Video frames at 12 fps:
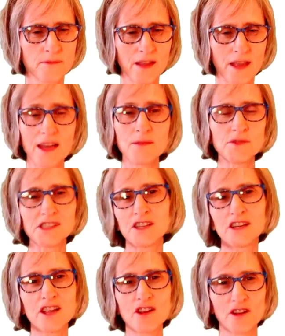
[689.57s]
Animals are
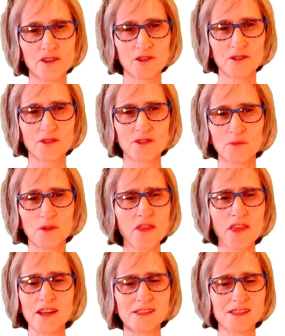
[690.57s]
here on earth
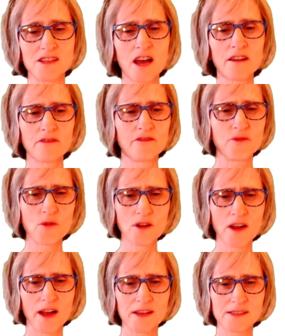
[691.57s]
with us, not for
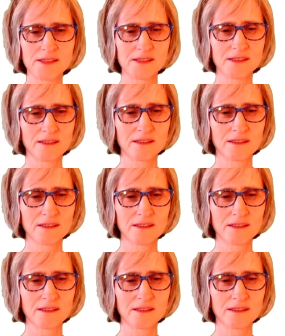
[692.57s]
us.